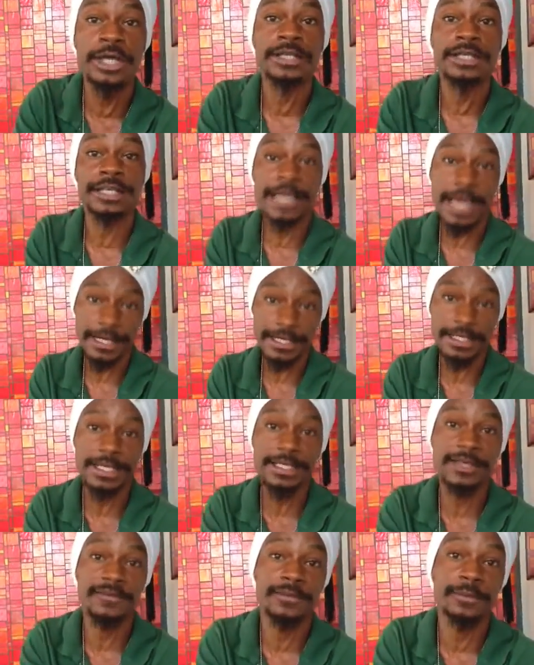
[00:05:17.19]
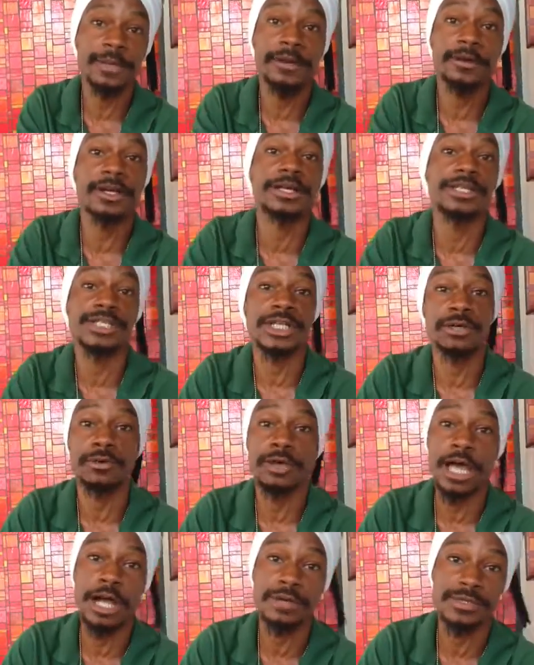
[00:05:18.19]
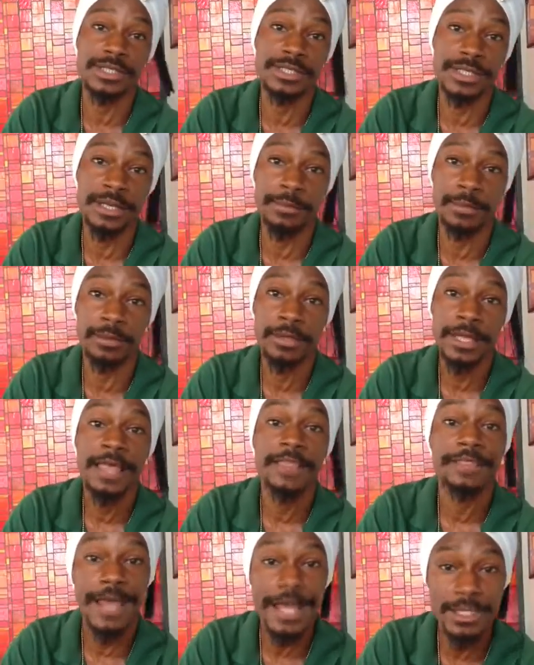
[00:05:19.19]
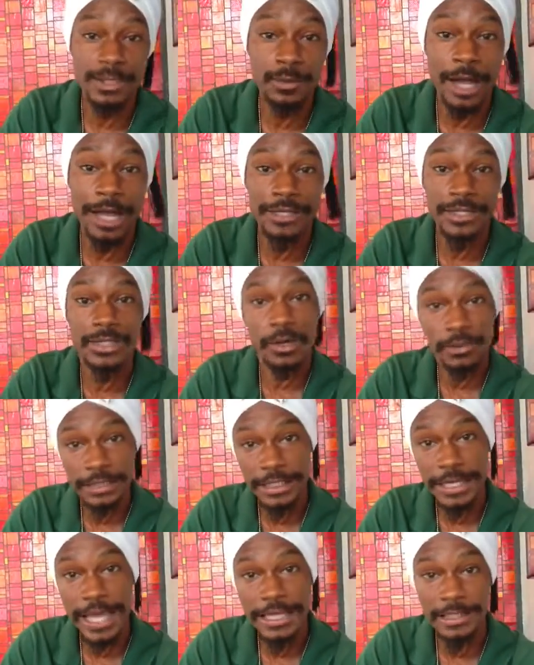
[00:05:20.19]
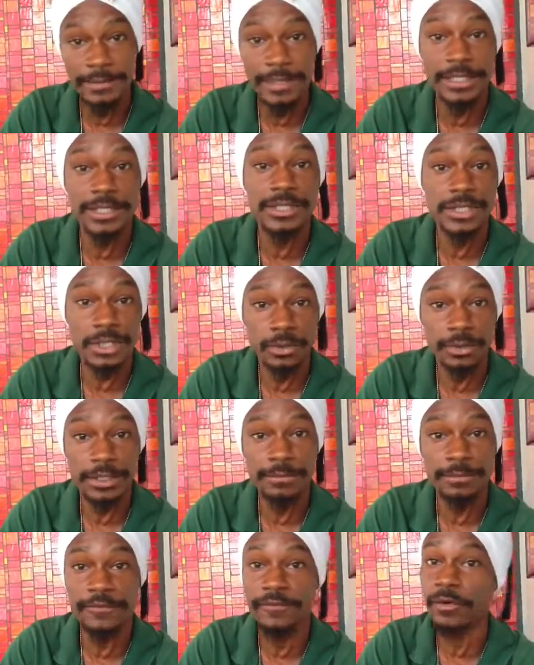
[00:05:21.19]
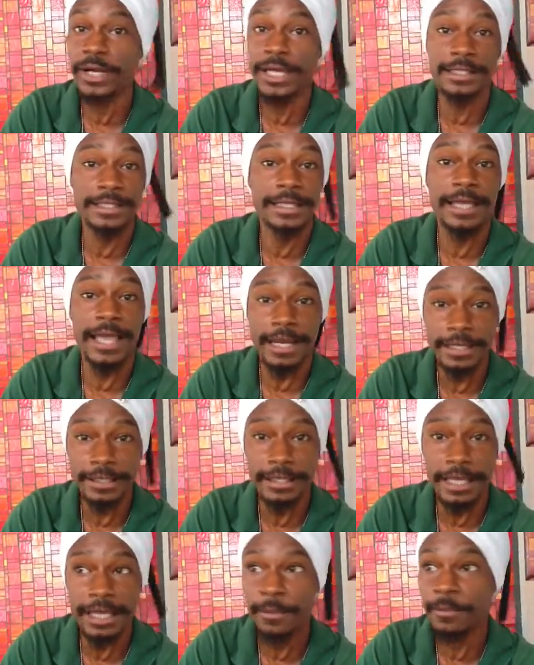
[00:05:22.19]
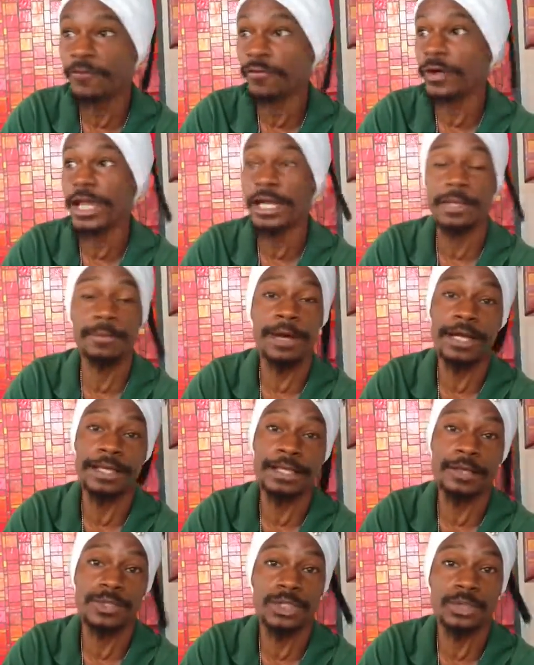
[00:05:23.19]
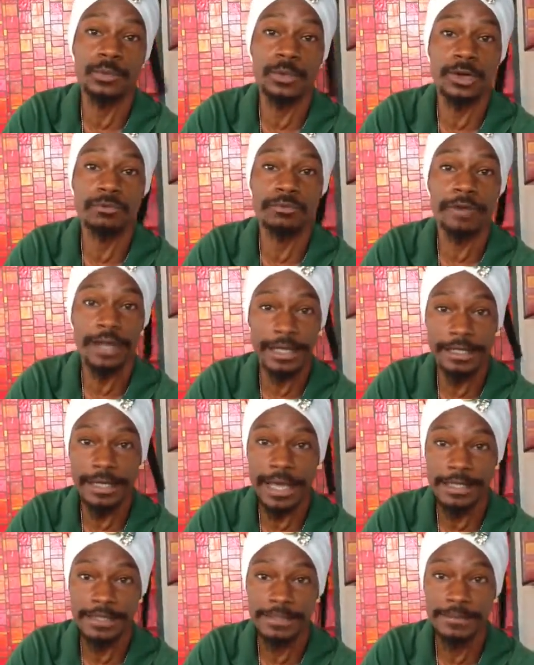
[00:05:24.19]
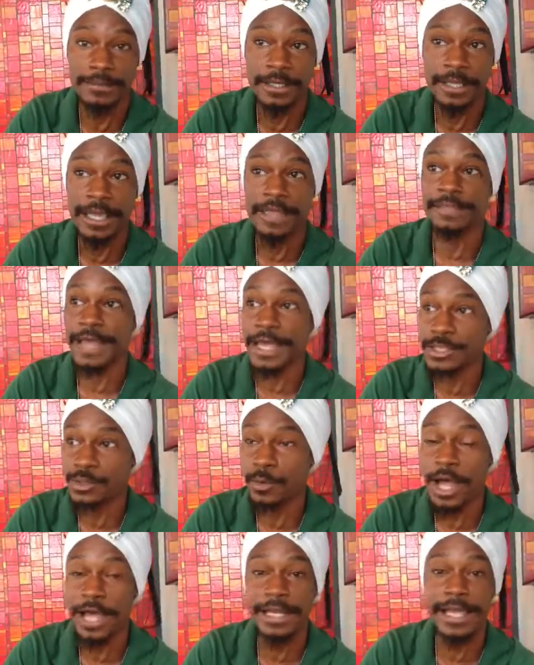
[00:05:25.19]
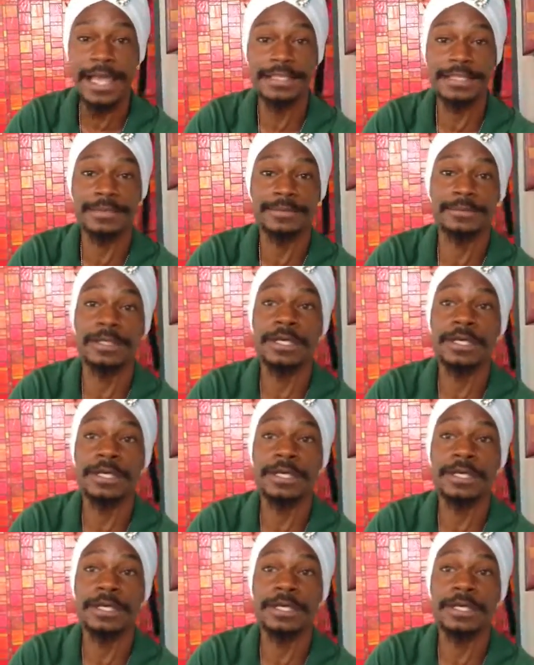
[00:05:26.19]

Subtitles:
the United States of America and General Commerce Assembly. That's why the Sultan had to be consulted before they did anything, before anybody else in the world recognized it. That's why they had to